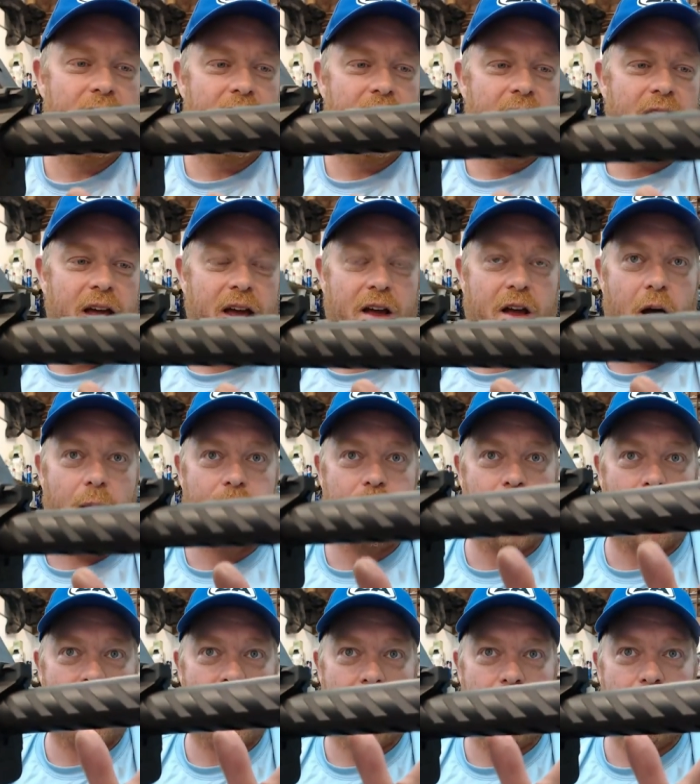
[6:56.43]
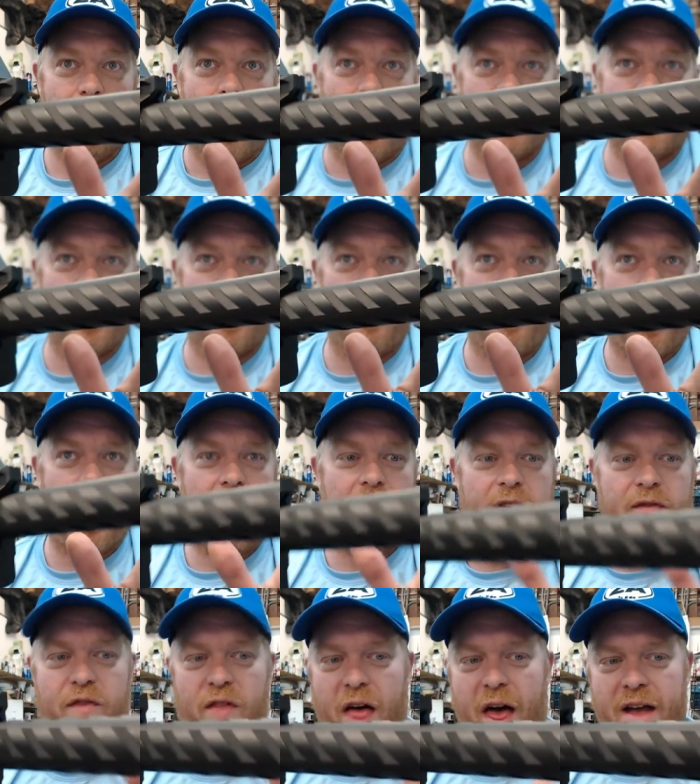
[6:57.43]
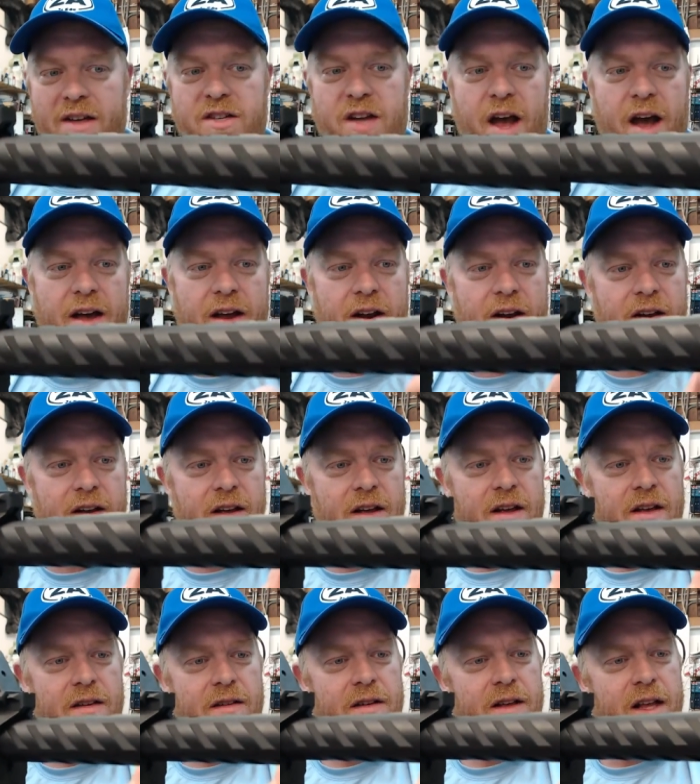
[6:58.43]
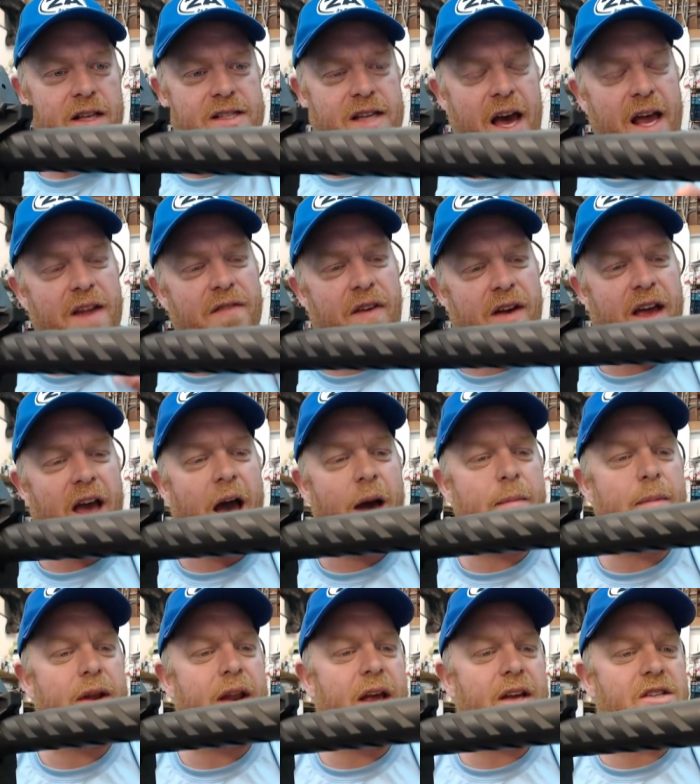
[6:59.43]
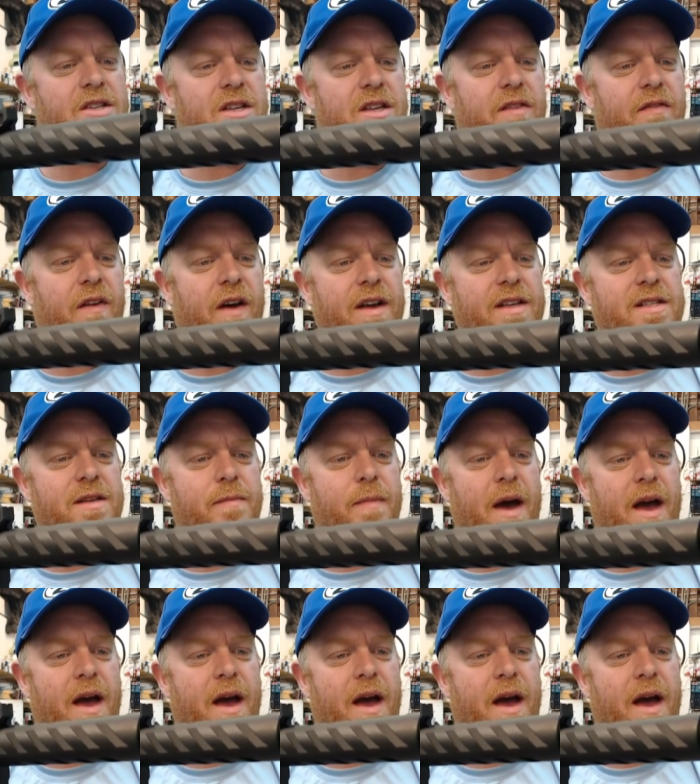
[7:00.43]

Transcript: It comes with a muzzle brake flash hider. It's kind of a combination device in my